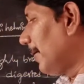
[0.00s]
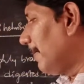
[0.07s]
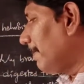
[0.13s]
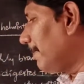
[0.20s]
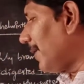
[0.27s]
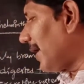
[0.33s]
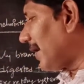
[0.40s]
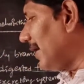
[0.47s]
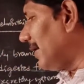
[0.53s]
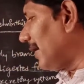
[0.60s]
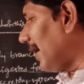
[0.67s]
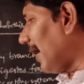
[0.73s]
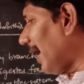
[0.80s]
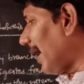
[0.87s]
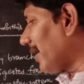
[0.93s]

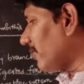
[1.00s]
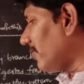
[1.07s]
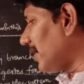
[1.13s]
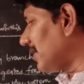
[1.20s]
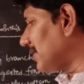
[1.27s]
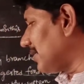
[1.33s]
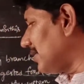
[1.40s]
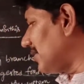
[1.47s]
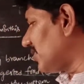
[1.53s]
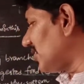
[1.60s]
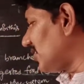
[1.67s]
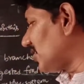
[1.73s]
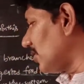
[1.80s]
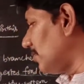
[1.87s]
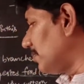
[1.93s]
marine aquatic
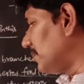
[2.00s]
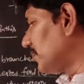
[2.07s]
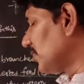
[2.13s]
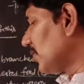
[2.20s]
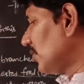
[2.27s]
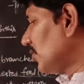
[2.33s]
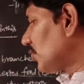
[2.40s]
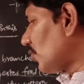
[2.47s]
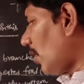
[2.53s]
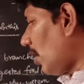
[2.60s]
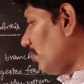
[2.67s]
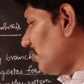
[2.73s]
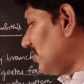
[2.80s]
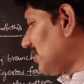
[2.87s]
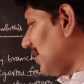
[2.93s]
system. So
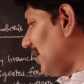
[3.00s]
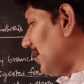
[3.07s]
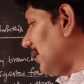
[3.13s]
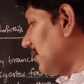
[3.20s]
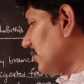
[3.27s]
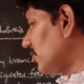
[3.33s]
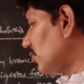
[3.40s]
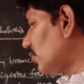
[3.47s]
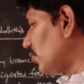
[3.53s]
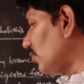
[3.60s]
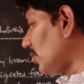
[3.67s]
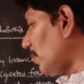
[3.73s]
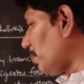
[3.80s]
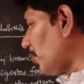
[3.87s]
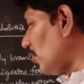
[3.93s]
obviously through
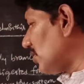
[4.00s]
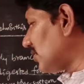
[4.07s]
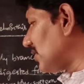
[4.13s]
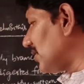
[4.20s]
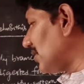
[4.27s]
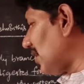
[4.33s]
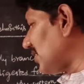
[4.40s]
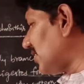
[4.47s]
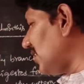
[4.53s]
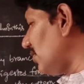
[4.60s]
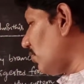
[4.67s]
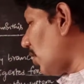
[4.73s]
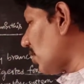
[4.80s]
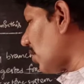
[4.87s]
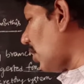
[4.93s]
the pores the sea
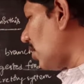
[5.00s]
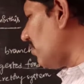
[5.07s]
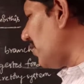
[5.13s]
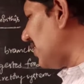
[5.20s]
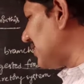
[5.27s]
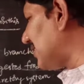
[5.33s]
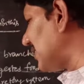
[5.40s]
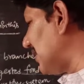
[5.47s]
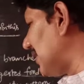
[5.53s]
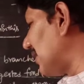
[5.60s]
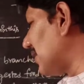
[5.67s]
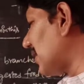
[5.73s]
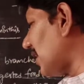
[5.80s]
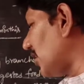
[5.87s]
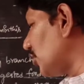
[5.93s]
water always
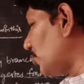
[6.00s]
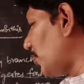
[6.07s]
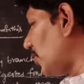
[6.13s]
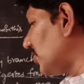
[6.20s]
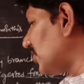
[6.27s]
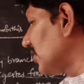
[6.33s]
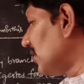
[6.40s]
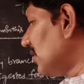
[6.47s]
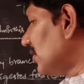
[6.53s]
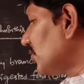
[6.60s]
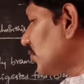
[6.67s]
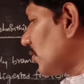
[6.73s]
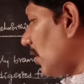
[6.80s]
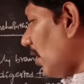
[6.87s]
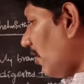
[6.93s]
transports.
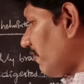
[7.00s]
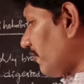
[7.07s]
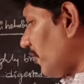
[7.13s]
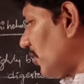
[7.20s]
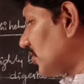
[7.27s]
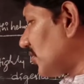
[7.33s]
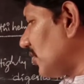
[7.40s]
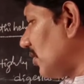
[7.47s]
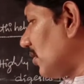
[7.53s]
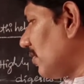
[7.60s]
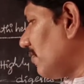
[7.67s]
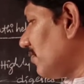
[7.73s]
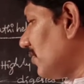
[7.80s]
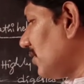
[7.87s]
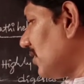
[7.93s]
Of
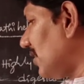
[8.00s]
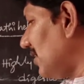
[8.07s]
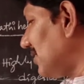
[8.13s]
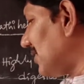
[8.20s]
course, these